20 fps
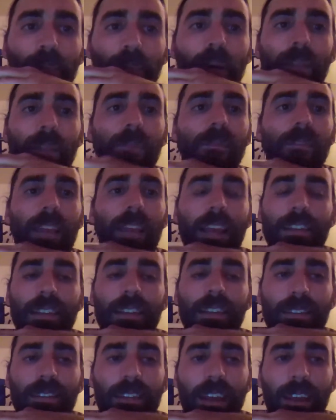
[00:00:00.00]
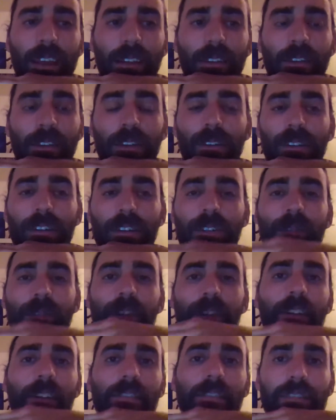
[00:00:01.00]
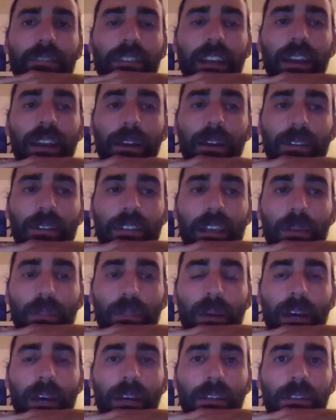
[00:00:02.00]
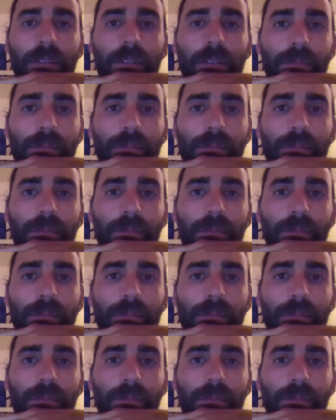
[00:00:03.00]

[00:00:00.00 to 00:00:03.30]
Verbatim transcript: but as I said, in the early 2000s, coyotes came back,